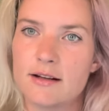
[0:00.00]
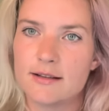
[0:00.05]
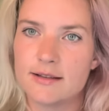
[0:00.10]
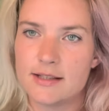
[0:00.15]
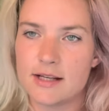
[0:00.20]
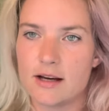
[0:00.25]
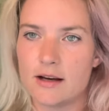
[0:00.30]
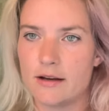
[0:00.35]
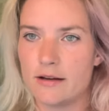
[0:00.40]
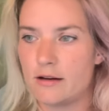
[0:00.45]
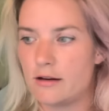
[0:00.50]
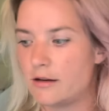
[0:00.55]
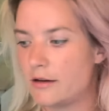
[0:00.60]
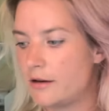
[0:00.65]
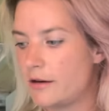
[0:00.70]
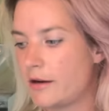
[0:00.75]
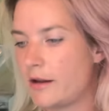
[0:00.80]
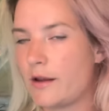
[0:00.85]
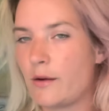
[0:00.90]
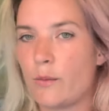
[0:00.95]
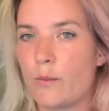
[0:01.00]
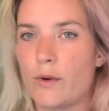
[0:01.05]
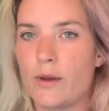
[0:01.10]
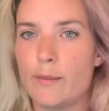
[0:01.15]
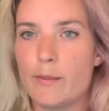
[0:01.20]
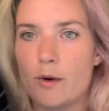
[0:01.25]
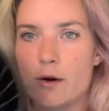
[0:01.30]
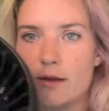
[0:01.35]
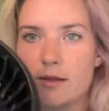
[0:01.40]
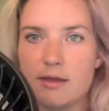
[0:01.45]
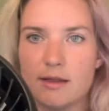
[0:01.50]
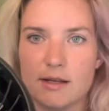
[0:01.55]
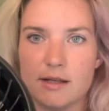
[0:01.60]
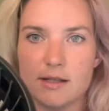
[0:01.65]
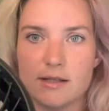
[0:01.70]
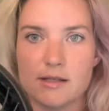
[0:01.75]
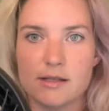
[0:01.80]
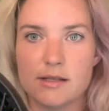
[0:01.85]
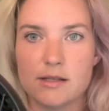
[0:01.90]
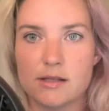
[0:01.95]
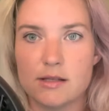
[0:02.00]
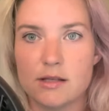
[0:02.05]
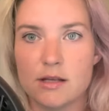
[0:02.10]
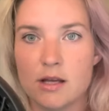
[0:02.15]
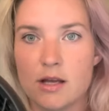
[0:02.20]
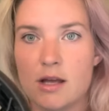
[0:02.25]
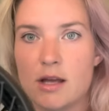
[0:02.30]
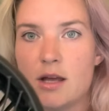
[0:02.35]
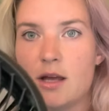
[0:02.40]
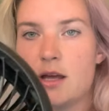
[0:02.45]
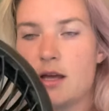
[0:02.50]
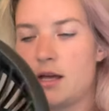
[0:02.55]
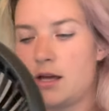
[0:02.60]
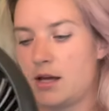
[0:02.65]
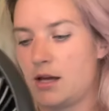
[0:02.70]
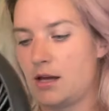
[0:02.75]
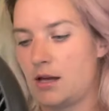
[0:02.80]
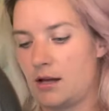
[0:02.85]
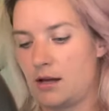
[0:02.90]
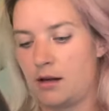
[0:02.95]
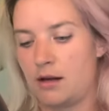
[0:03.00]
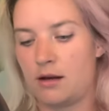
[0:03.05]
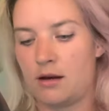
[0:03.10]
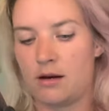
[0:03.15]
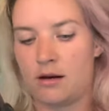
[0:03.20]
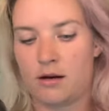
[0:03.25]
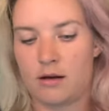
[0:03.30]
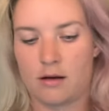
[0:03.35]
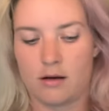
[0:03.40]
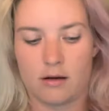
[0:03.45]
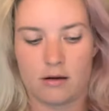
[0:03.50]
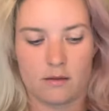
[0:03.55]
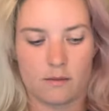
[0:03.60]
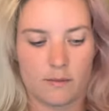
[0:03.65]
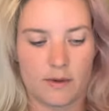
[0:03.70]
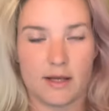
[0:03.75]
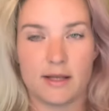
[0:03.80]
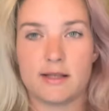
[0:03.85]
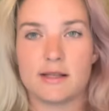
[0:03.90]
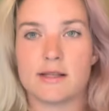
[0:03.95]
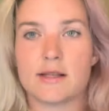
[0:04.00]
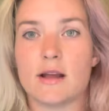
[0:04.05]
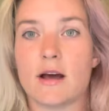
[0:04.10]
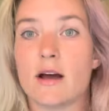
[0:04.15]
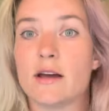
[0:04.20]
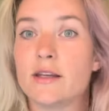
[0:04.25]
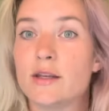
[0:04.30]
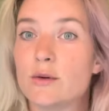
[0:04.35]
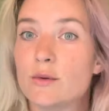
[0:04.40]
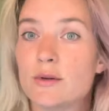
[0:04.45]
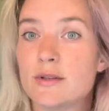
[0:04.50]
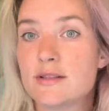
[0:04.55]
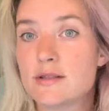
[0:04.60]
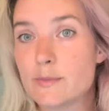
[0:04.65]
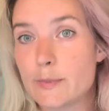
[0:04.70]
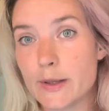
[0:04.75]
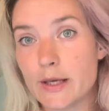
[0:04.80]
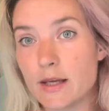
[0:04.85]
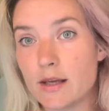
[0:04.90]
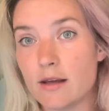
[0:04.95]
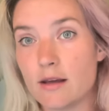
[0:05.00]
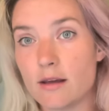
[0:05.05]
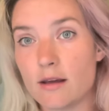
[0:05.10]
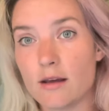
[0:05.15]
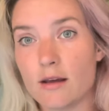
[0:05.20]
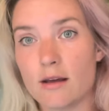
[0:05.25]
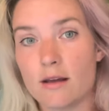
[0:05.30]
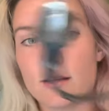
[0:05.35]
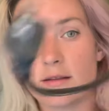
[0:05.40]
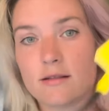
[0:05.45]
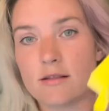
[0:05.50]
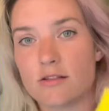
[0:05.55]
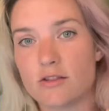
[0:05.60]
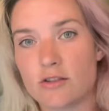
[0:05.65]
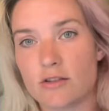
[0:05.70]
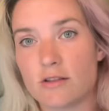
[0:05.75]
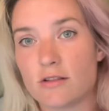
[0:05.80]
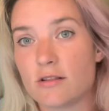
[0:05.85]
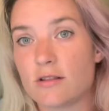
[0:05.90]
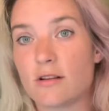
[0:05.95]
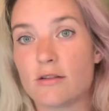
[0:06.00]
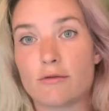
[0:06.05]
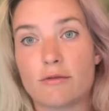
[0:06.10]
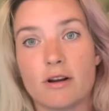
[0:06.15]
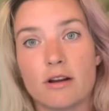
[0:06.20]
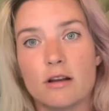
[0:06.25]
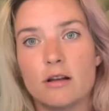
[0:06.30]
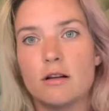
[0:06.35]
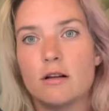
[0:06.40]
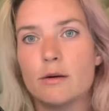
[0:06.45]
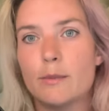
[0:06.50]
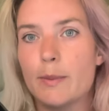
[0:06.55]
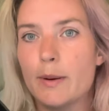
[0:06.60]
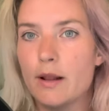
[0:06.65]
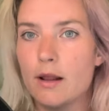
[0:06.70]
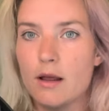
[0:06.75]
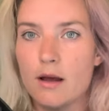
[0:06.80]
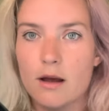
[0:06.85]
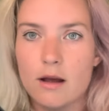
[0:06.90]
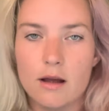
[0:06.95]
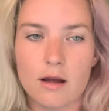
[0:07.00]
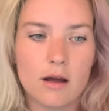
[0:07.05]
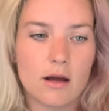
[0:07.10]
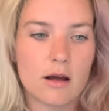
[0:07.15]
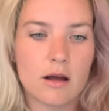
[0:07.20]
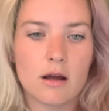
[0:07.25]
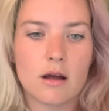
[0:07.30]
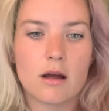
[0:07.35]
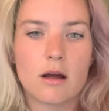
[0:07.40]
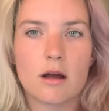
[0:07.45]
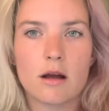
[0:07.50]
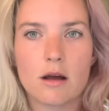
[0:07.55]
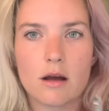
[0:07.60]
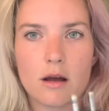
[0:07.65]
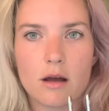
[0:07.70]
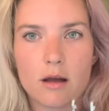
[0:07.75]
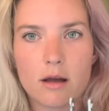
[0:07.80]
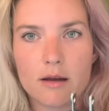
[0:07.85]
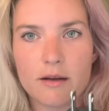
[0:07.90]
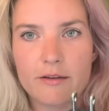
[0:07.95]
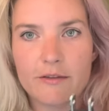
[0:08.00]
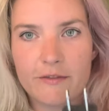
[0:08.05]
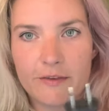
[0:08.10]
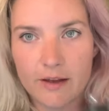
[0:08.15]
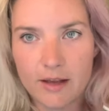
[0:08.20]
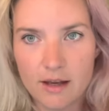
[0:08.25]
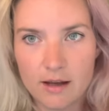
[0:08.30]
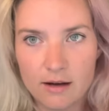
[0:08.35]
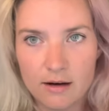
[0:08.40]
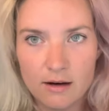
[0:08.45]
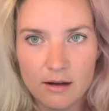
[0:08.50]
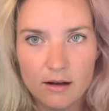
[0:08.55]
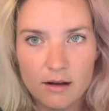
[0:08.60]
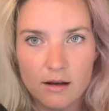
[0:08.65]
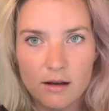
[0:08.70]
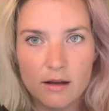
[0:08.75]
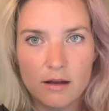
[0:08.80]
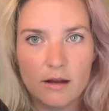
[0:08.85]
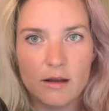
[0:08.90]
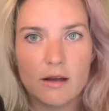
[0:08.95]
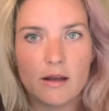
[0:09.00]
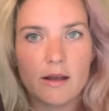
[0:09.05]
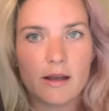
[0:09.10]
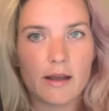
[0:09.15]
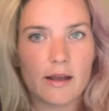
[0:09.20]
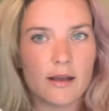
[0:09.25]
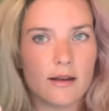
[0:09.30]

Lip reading: Tire and we bought this. And it's not USB, it's just a regular plug fan, and